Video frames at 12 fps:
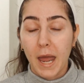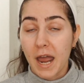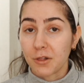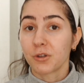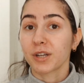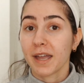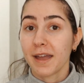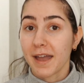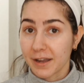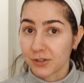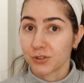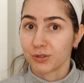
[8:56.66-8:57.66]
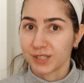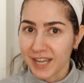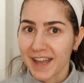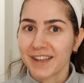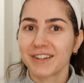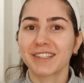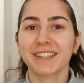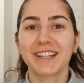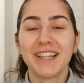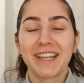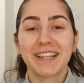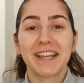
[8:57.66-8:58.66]
I look extra tired.
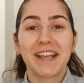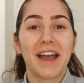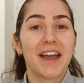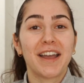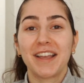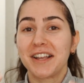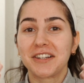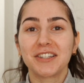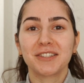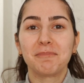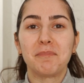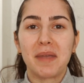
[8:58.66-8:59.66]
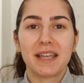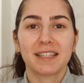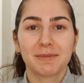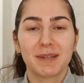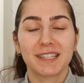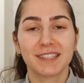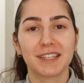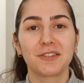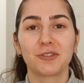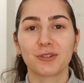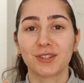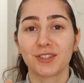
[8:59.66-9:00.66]
Like, it just makes my
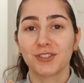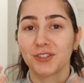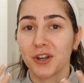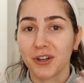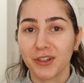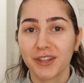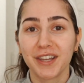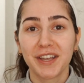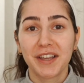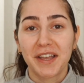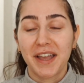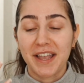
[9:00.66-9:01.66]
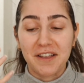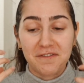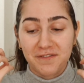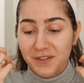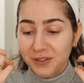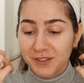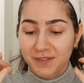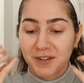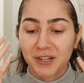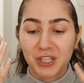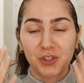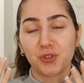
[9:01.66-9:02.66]
skin look dull. It feels
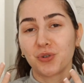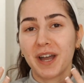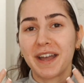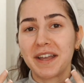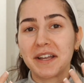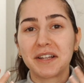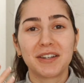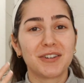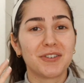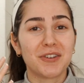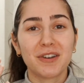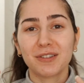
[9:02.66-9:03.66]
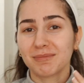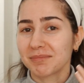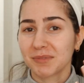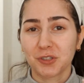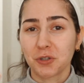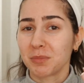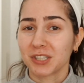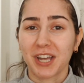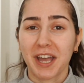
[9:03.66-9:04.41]
very dry, not so much